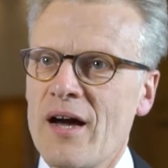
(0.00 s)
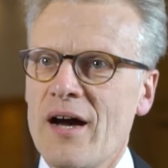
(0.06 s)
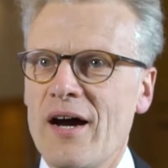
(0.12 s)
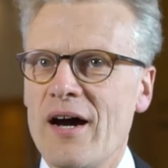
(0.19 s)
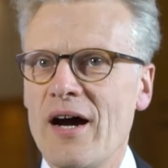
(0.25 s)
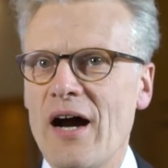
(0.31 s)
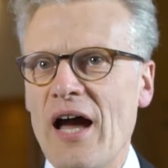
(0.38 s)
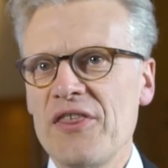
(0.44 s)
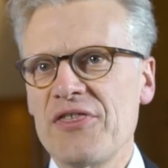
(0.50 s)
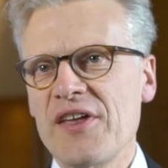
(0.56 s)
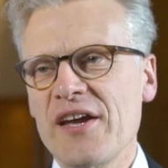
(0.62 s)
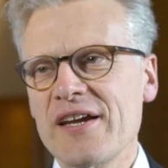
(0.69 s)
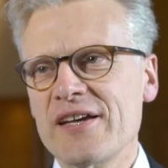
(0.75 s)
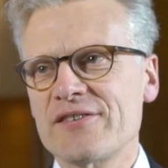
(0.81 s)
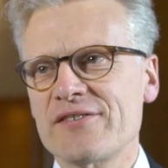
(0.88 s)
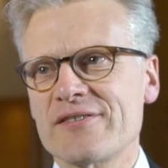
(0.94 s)
I
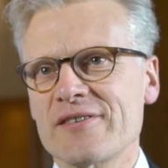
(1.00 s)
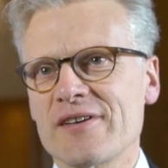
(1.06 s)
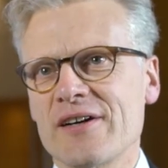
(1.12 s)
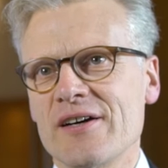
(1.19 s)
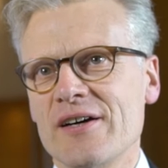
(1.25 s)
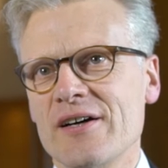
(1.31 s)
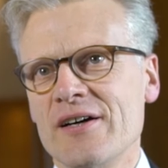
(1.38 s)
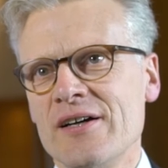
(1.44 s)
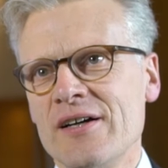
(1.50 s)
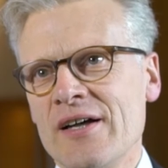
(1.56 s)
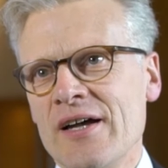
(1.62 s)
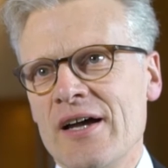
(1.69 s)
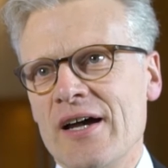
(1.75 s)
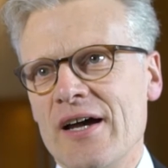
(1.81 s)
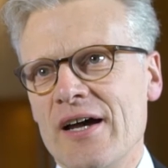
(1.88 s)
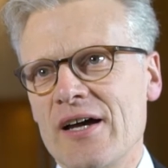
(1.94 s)
think it's a
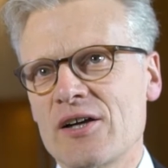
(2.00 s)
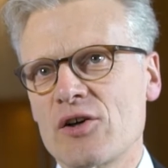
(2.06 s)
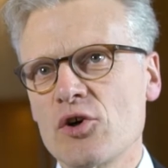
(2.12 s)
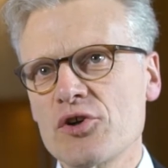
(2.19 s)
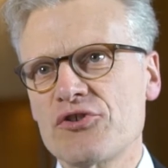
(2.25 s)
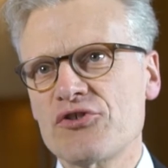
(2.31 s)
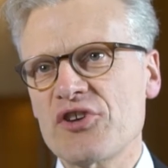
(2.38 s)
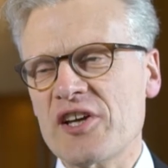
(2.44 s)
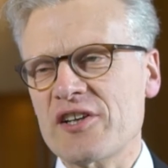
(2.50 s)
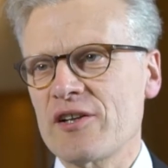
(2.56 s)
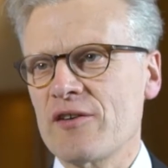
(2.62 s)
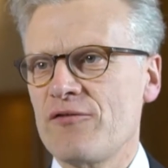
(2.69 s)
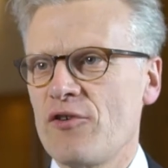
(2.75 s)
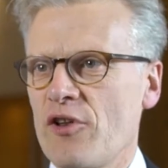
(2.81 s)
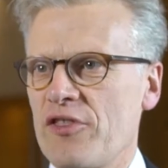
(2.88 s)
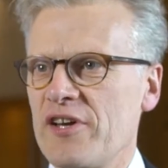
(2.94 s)
good signal
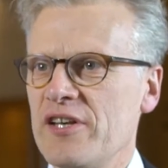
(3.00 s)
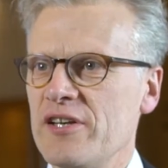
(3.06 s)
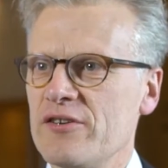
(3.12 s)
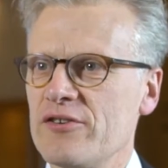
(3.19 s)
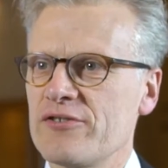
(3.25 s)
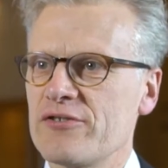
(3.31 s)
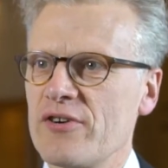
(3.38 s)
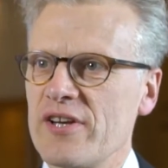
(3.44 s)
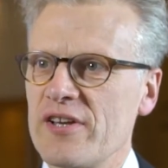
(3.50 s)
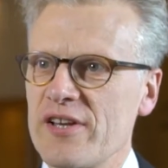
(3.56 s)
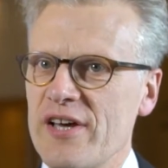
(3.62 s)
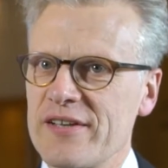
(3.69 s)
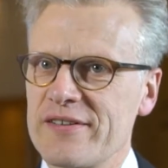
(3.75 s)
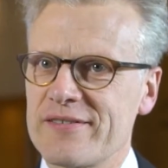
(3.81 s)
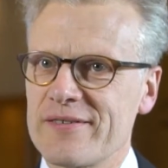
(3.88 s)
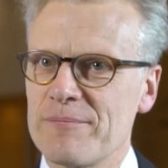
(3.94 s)
for the industry
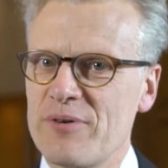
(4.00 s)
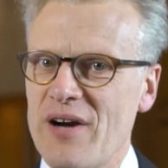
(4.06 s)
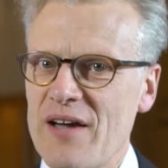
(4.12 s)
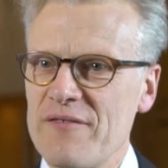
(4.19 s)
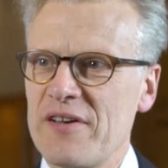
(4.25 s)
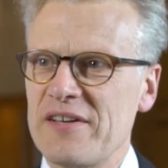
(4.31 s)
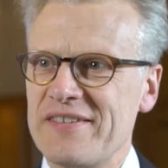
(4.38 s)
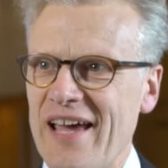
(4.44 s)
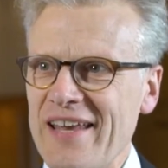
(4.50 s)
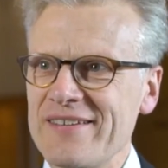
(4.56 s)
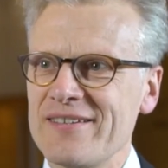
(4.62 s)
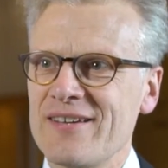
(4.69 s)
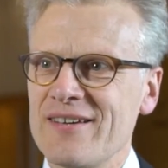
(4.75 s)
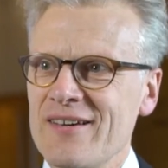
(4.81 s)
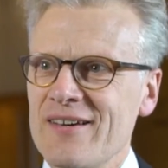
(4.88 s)
that private debt